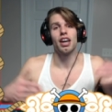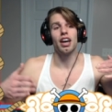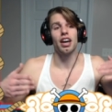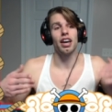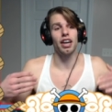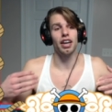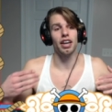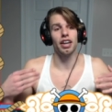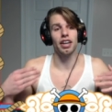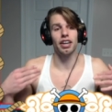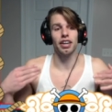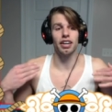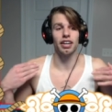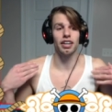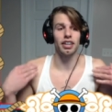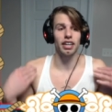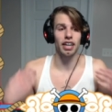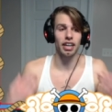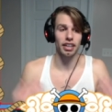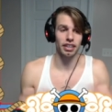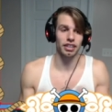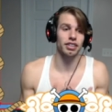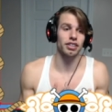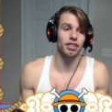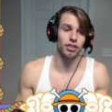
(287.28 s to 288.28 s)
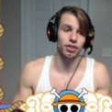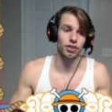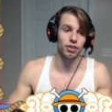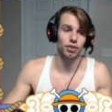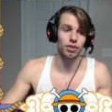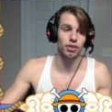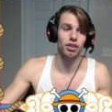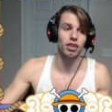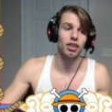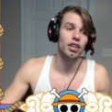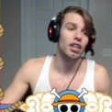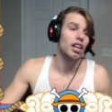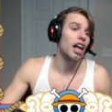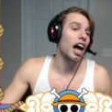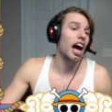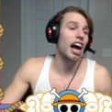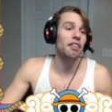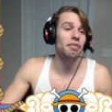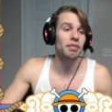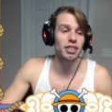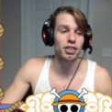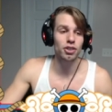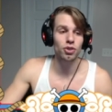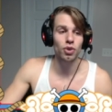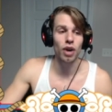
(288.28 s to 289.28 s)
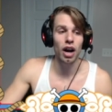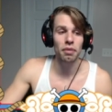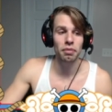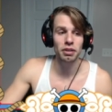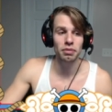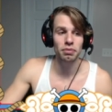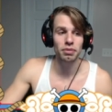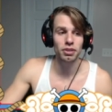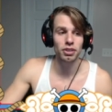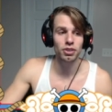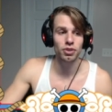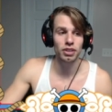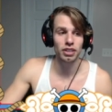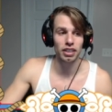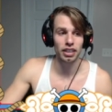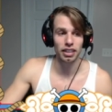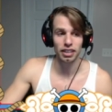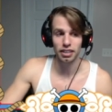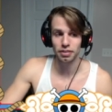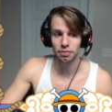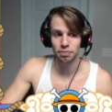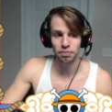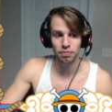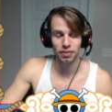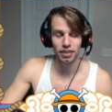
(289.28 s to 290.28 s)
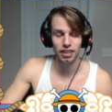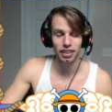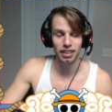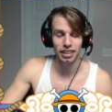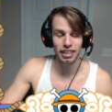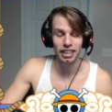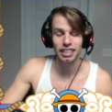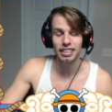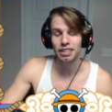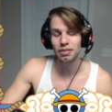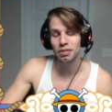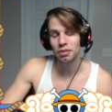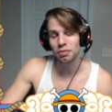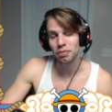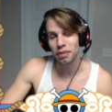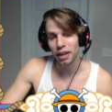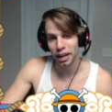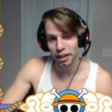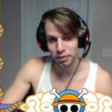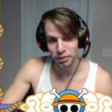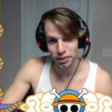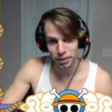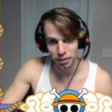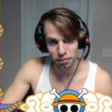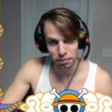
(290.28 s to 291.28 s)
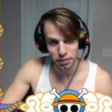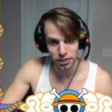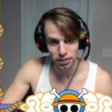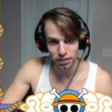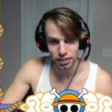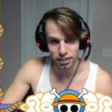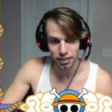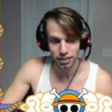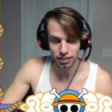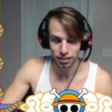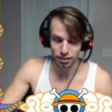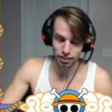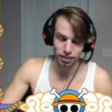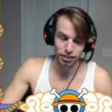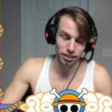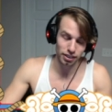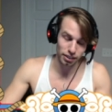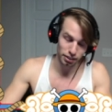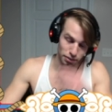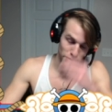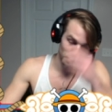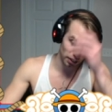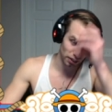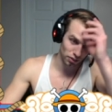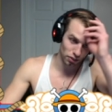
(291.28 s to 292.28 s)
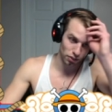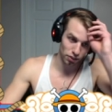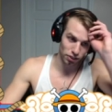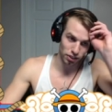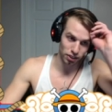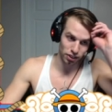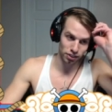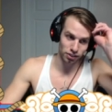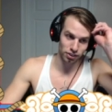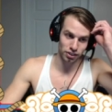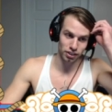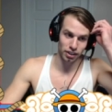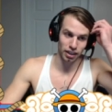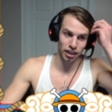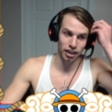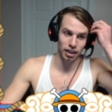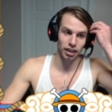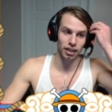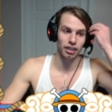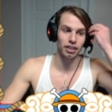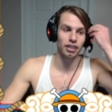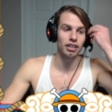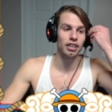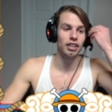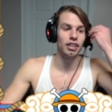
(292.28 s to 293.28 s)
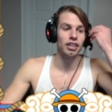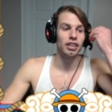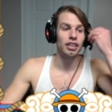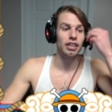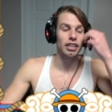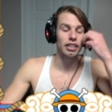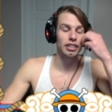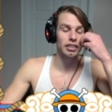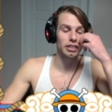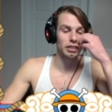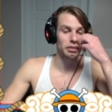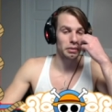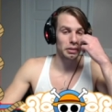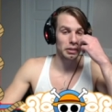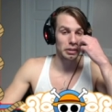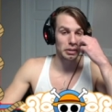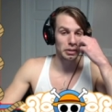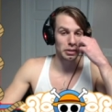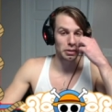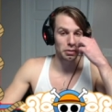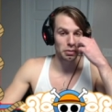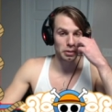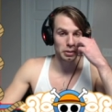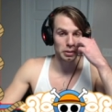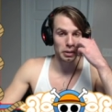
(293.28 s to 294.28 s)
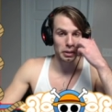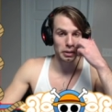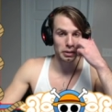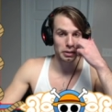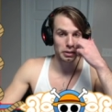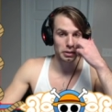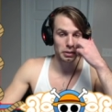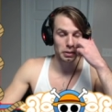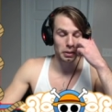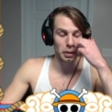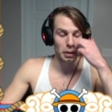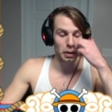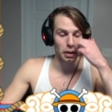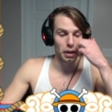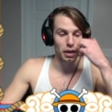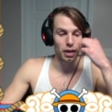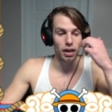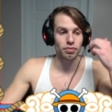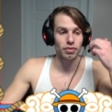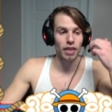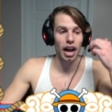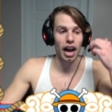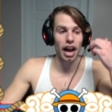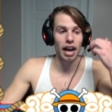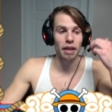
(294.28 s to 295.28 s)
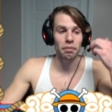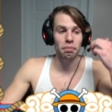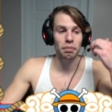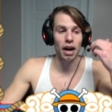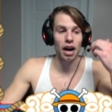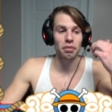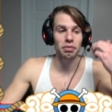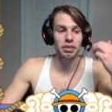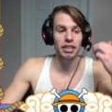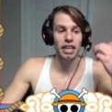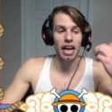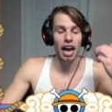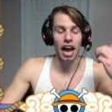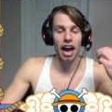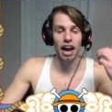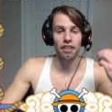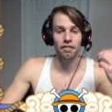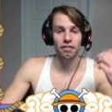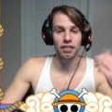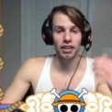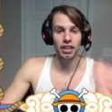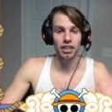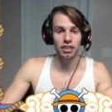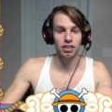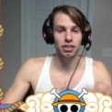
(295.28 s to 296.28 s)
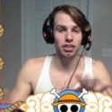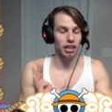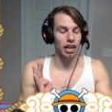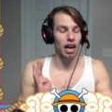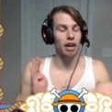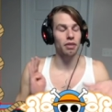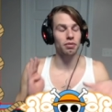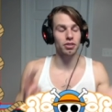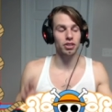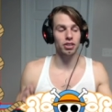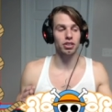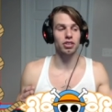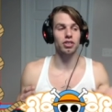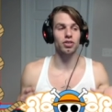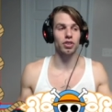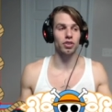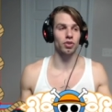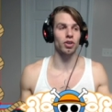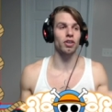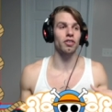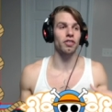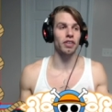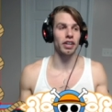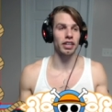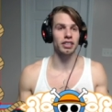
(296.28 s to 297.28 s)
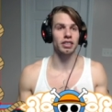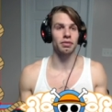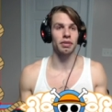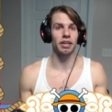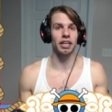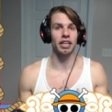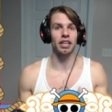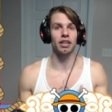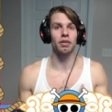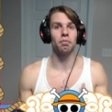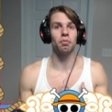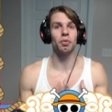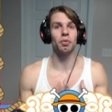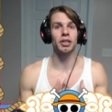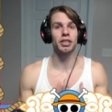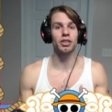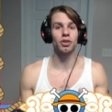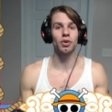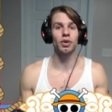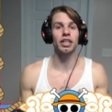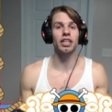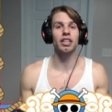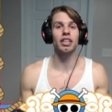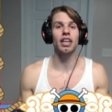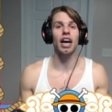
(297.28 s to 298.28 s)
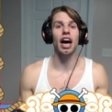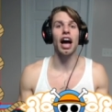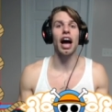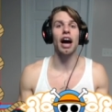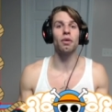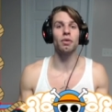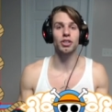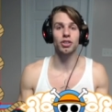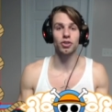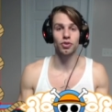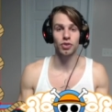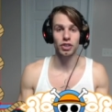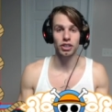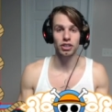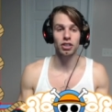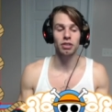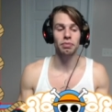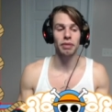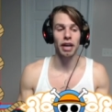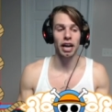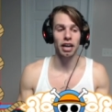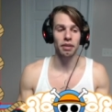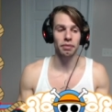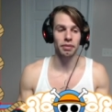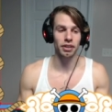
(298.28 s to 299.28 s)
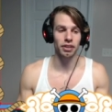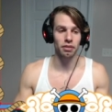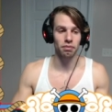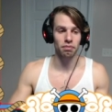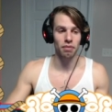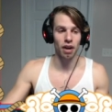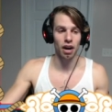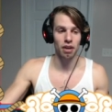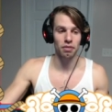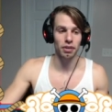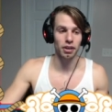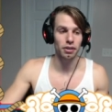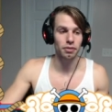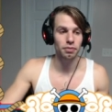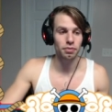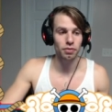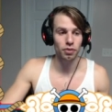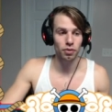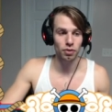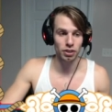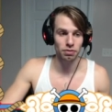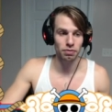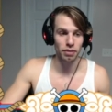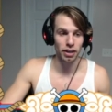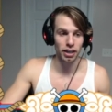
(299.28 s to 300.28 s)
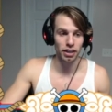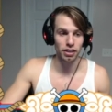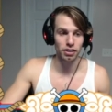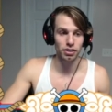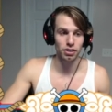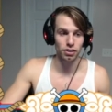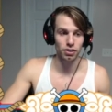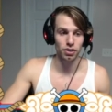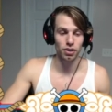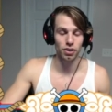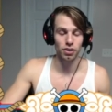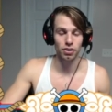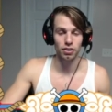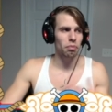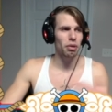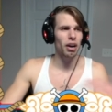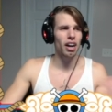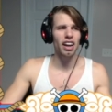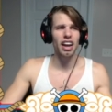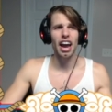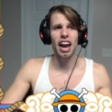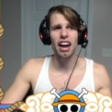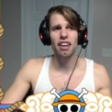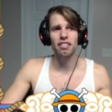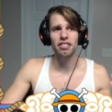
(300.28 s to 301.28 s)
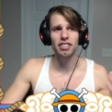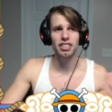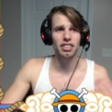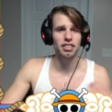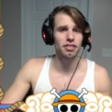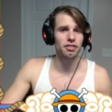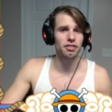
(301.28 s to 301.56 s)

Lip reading: and I think they're cool. I've been swapping between, like, yes, I've been Blackbeard abusing because he's my level 100, and it just makes it so much nicer. I probably averaged, I'm just rough estimating, between, I was originally Blackbeard and Mama was my duo. Probably averaged